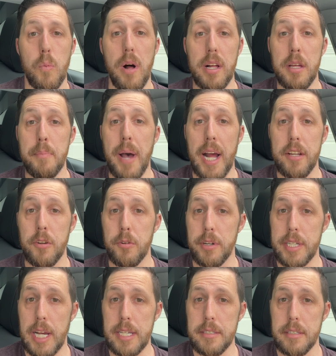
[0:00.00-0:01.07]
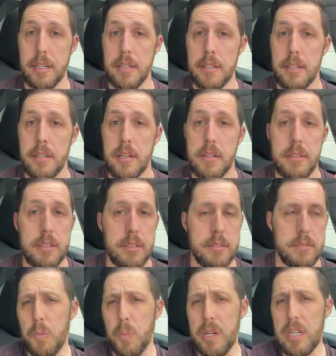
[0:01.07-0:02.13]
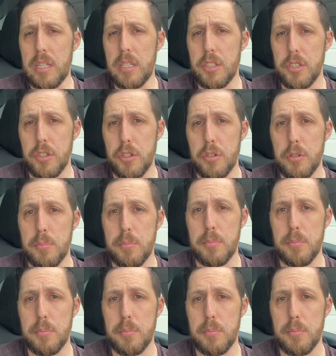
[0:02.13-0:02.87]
Welcome back to Knowing Tesla. We'll do...